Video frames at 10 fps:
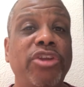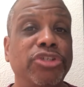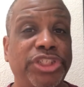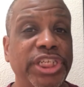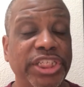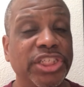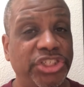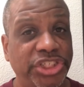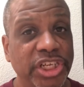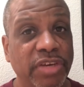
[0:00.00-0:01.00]
you're seeing the
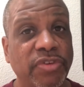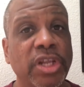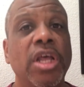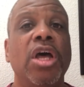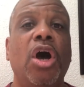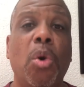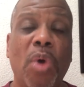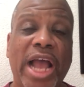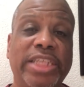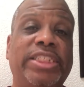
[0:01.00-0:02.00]
shift on why it